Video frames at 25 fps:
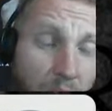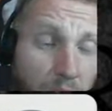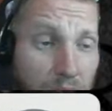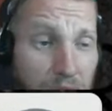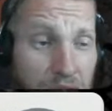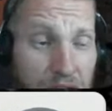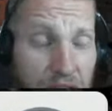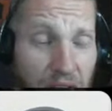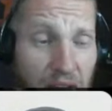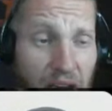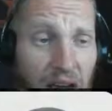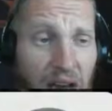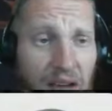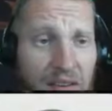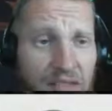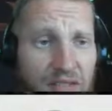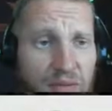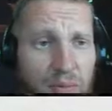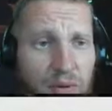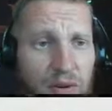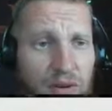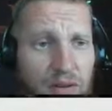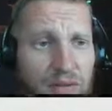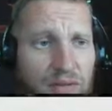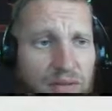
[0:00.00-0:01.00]
If
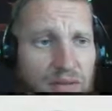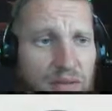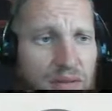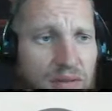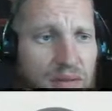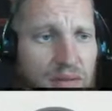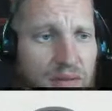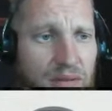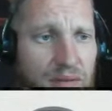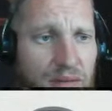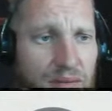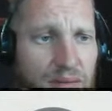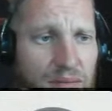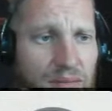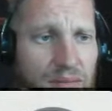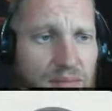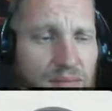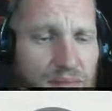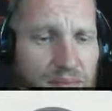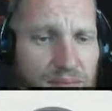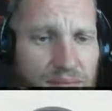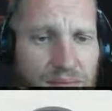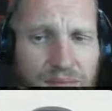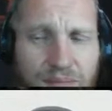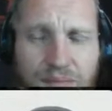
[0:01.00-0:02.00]
this is one of the
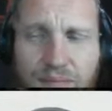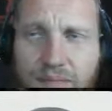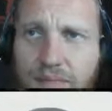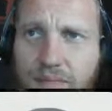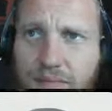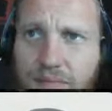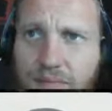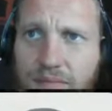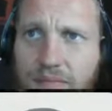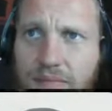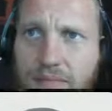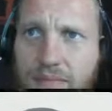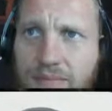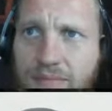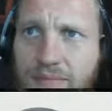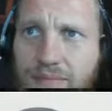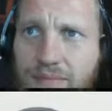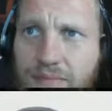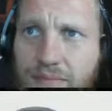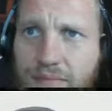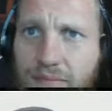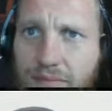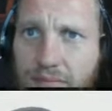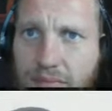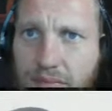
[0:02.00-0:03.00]
Mechanicum's little
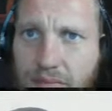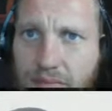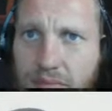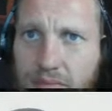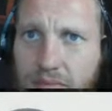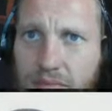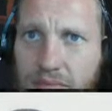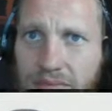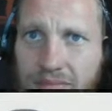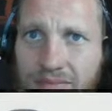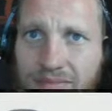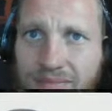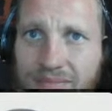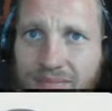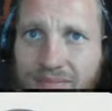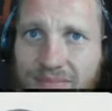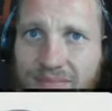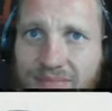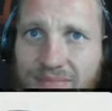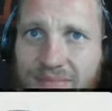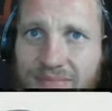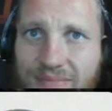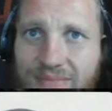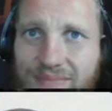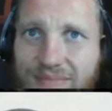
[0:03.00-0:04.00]
toys, just imagine what
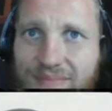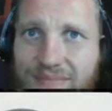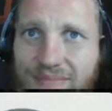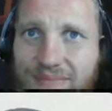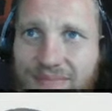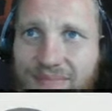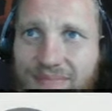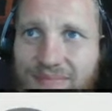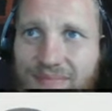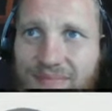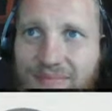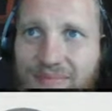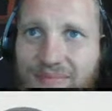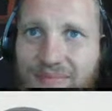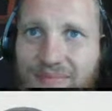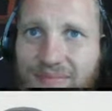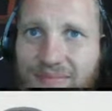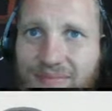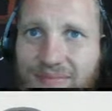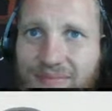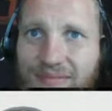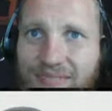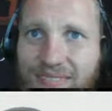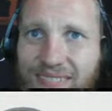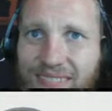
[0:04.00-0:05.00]
other weird and
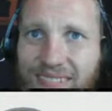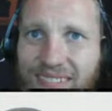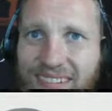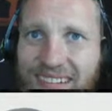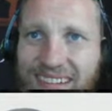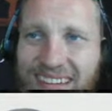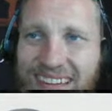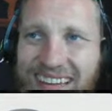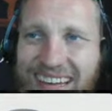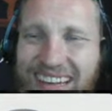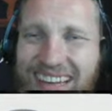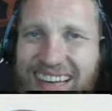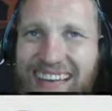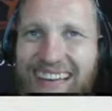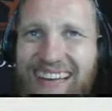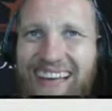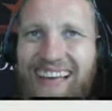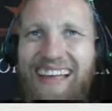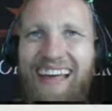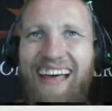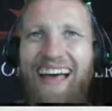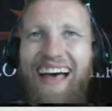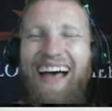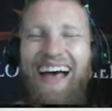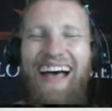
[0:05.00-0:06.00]
wonderful vehicles
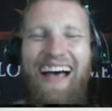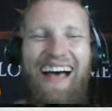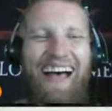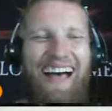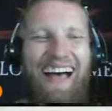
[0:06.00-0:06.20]
and